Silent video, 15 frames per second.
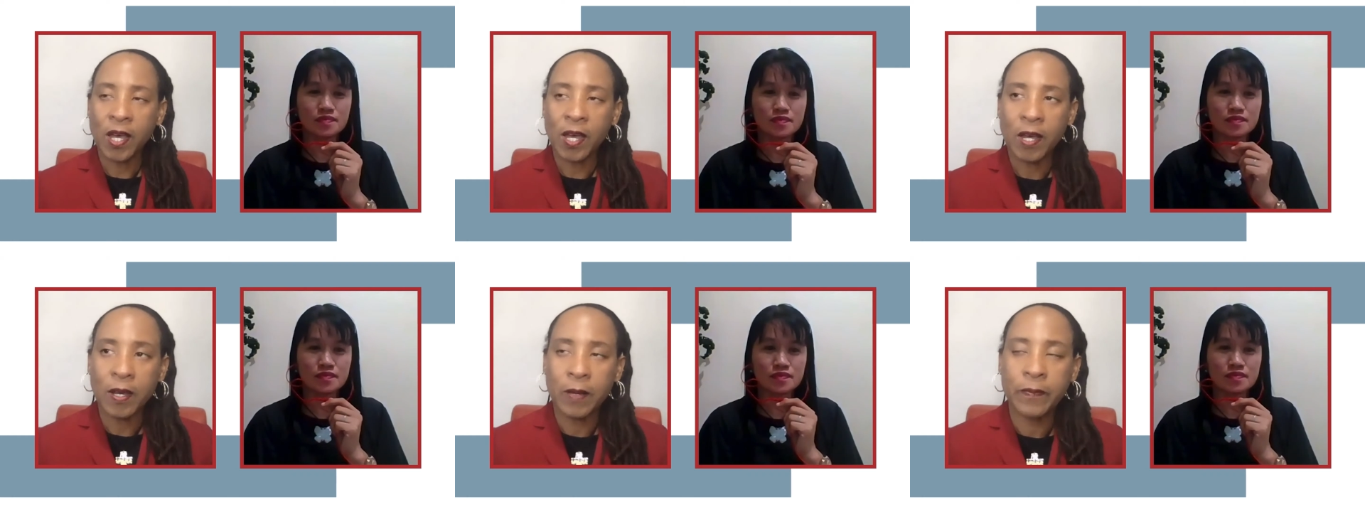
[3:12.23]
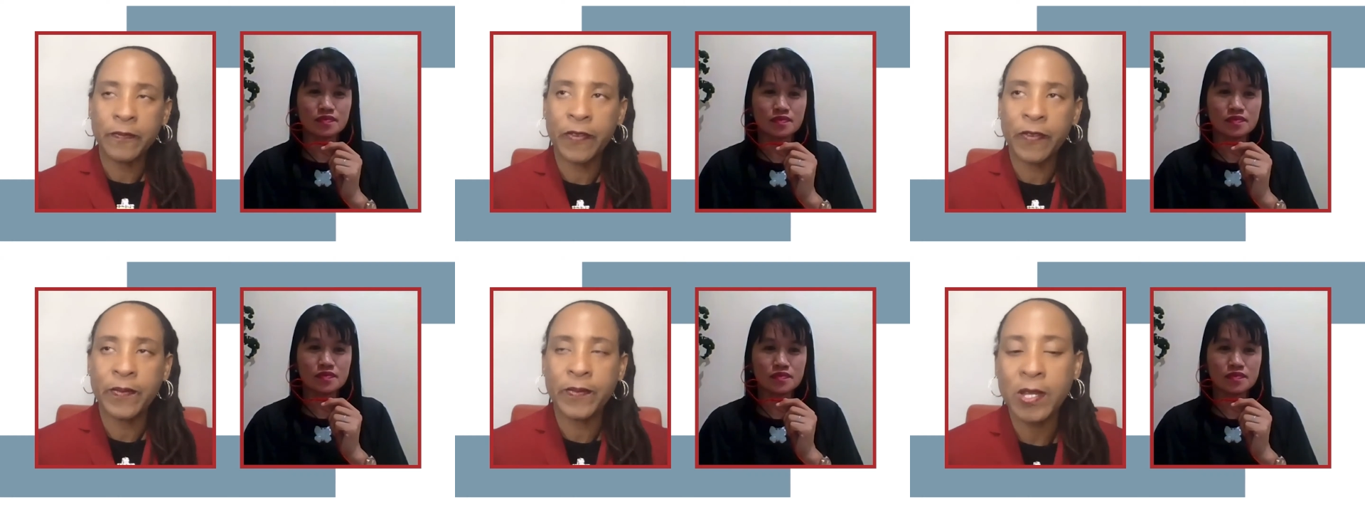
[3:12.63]

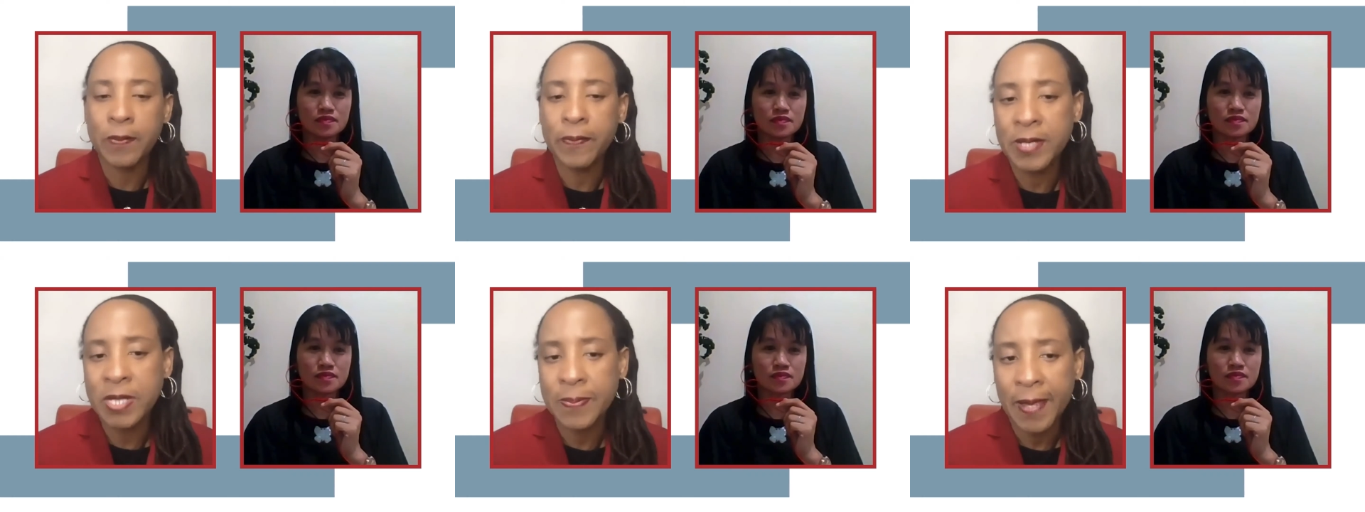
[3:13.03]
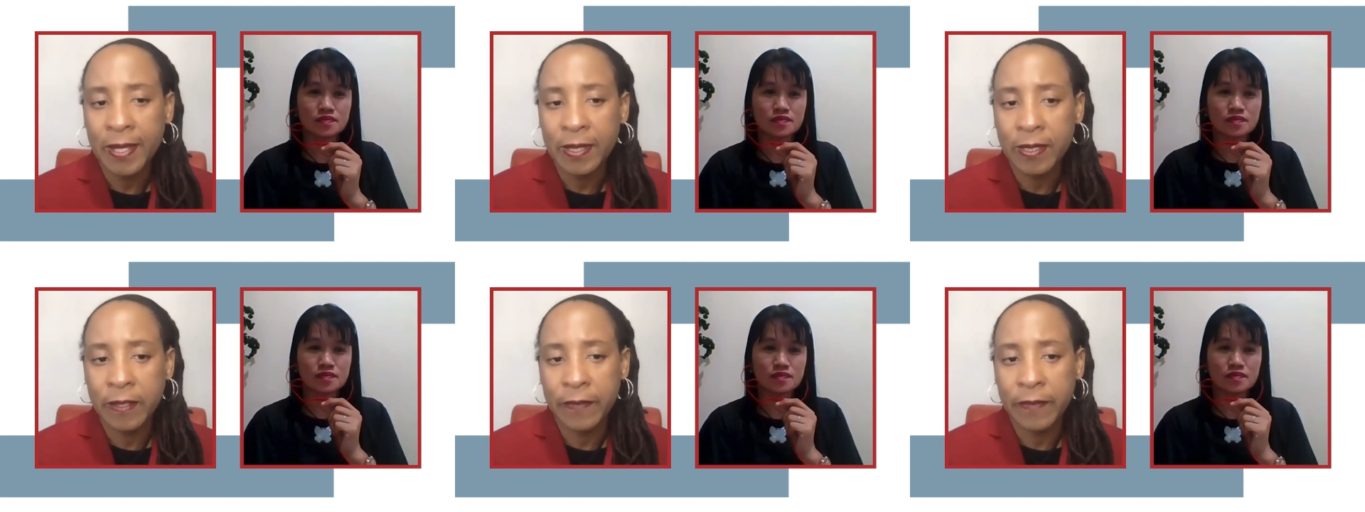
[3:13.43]
Speaker 1: uh, from your
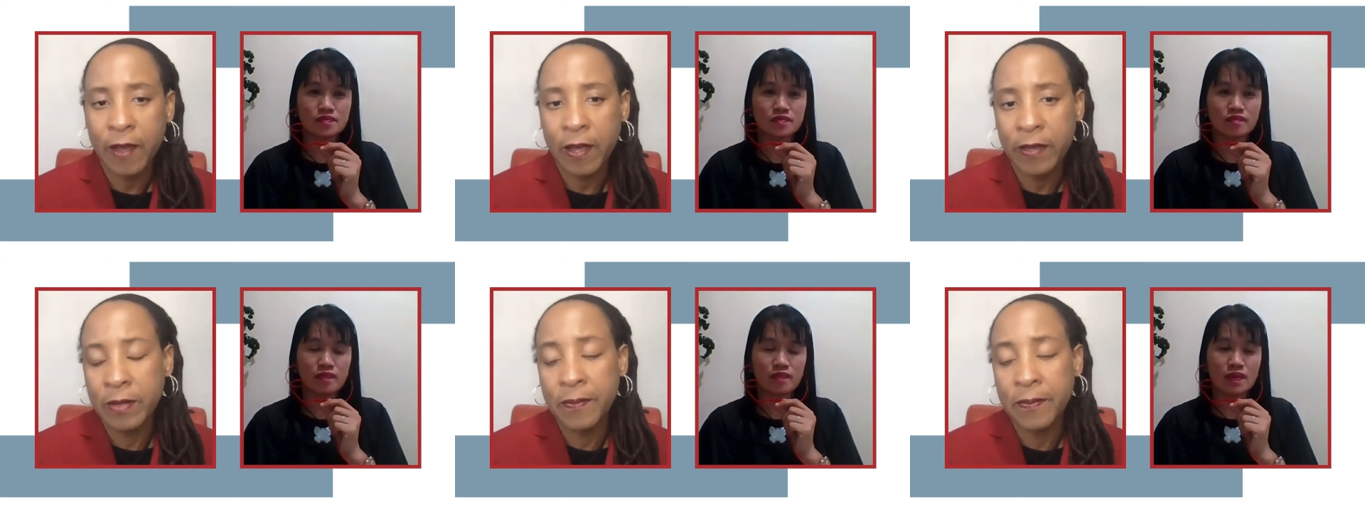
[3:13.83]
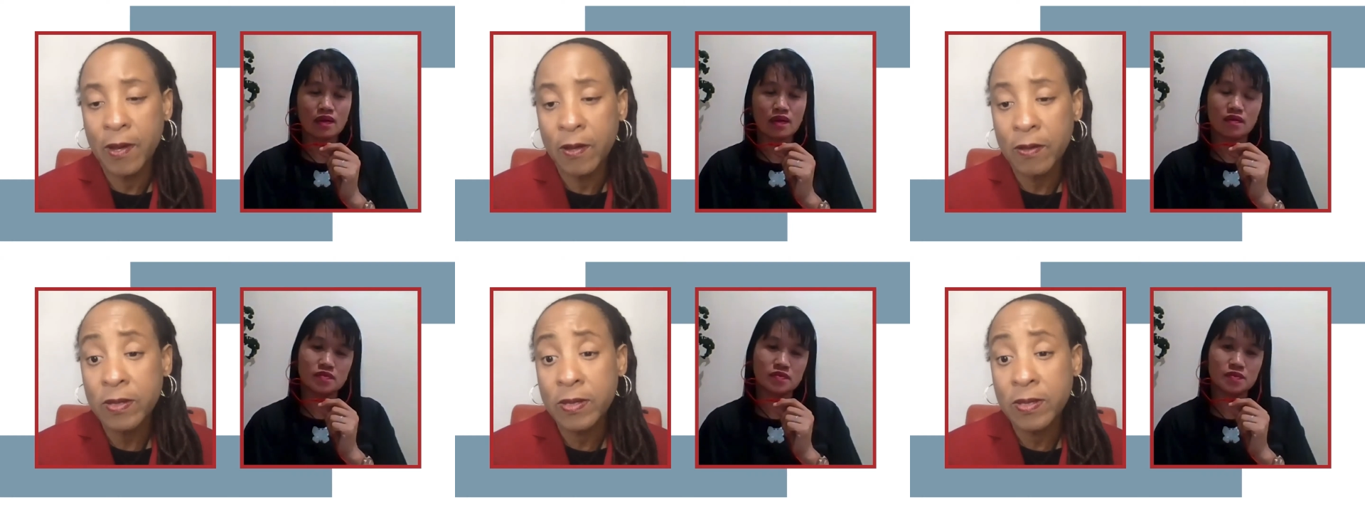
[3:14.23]
perspective, are the
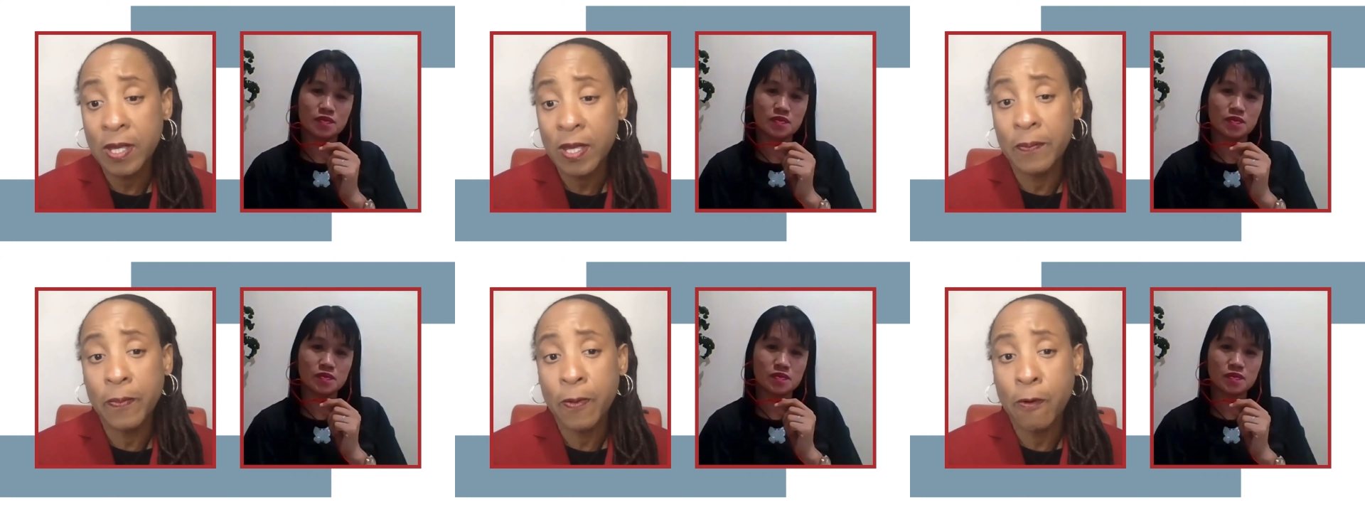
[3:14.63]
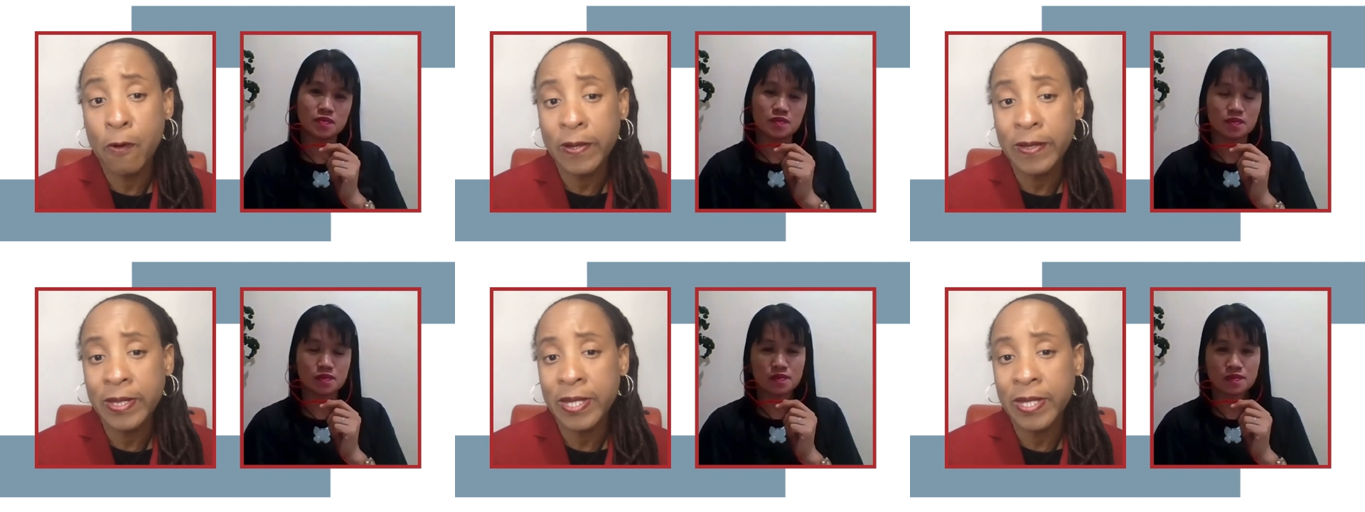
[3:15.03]
most
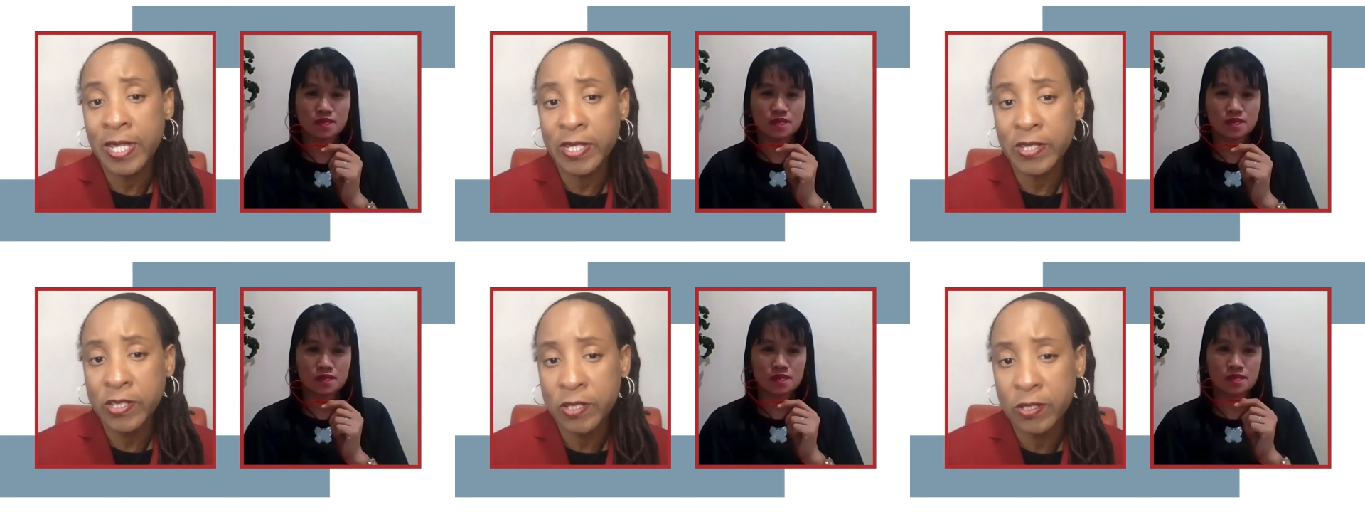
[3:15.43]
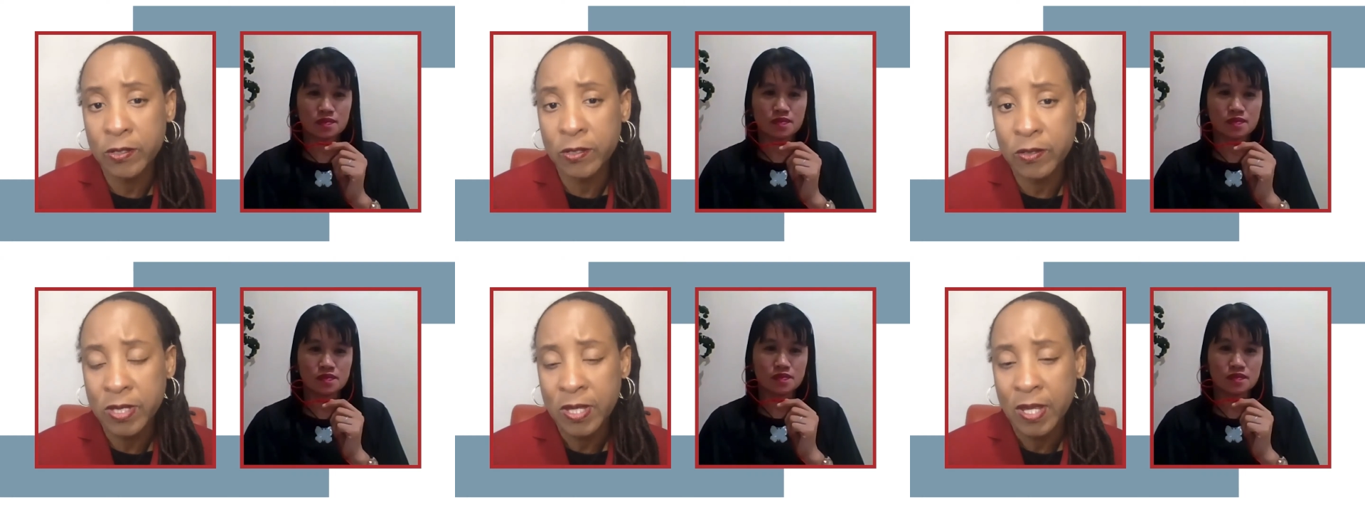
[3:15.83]
important
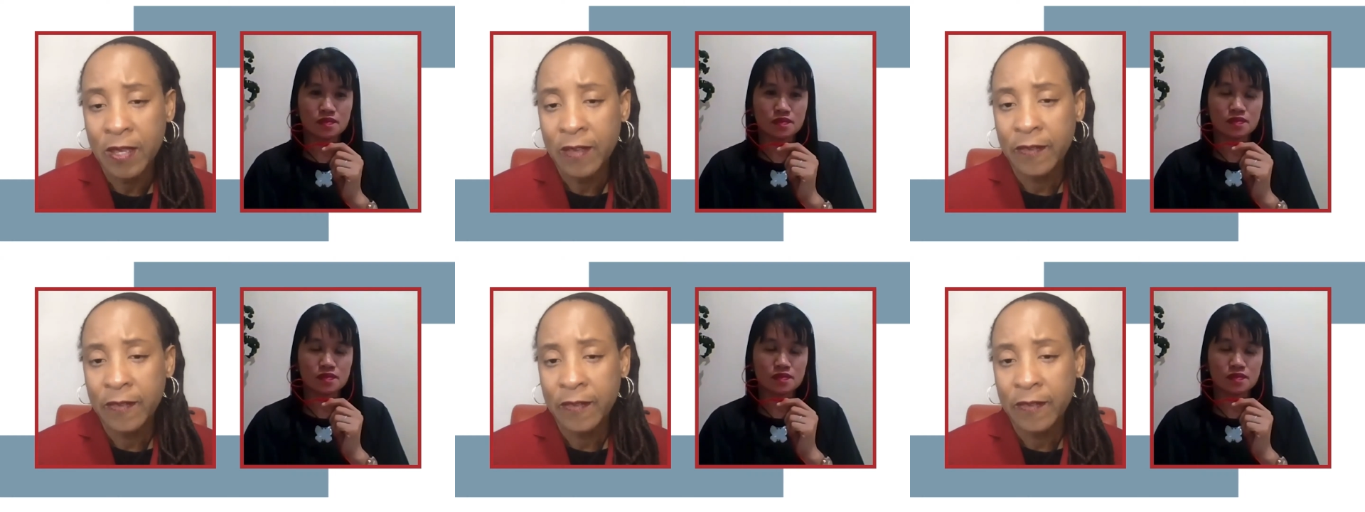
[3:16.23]
issues